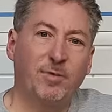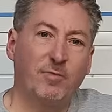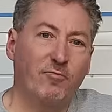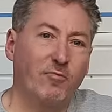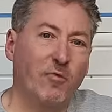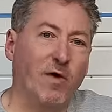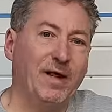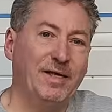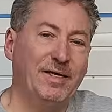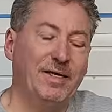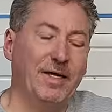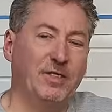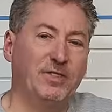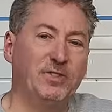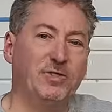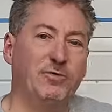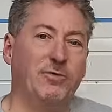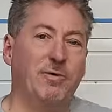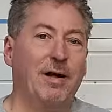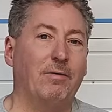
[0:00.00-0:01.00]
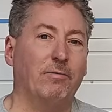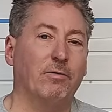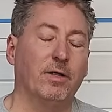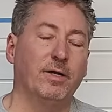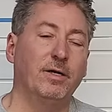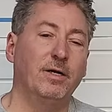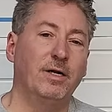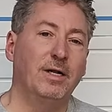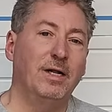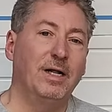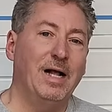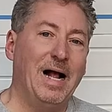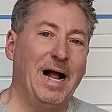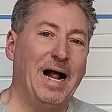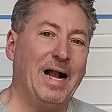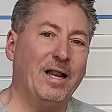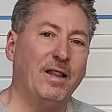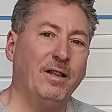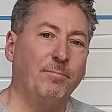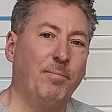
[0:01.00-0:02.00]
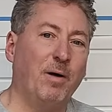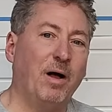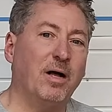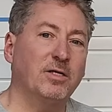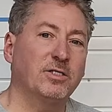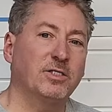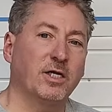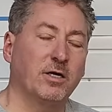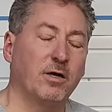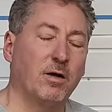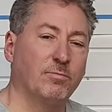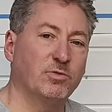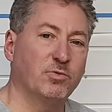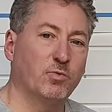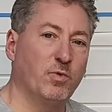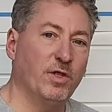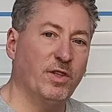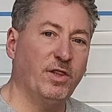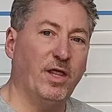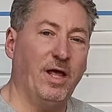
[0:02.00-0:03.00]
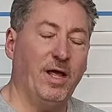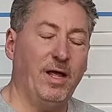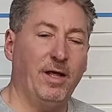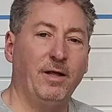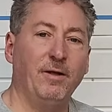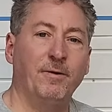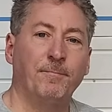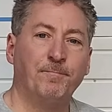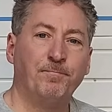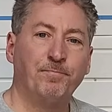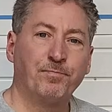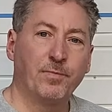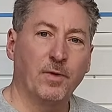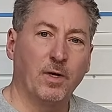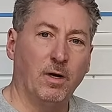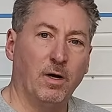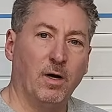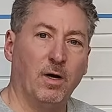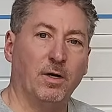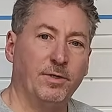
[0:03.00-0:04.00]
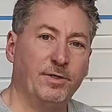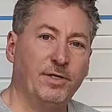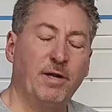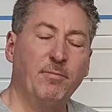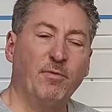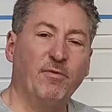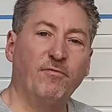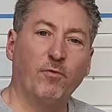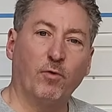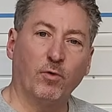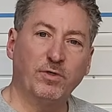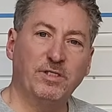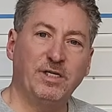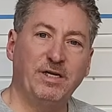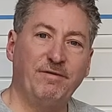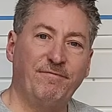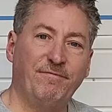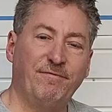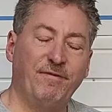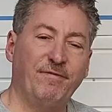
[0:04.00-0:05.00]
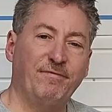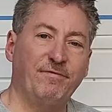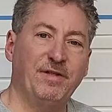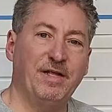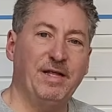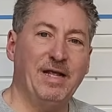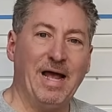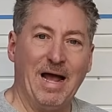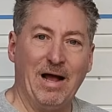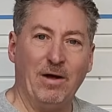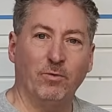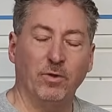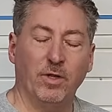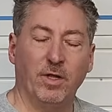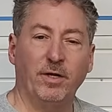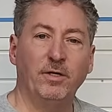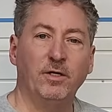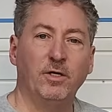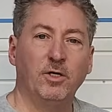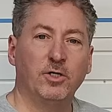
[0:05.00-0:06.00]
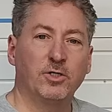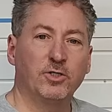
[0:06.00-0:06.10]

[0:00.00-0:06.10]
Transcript: be right next to your outlet. Out of the box, it comes with a NEMA 1450 outlet.